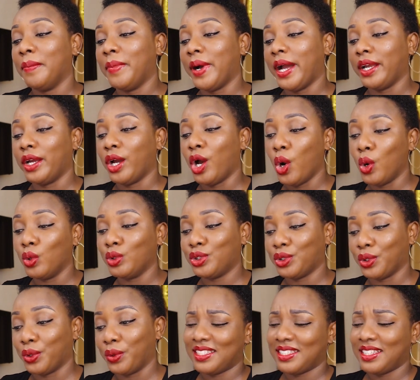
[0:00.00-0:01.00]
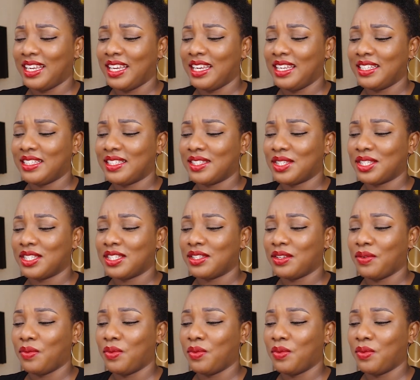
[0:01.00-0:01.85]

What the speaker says: by HOTO. It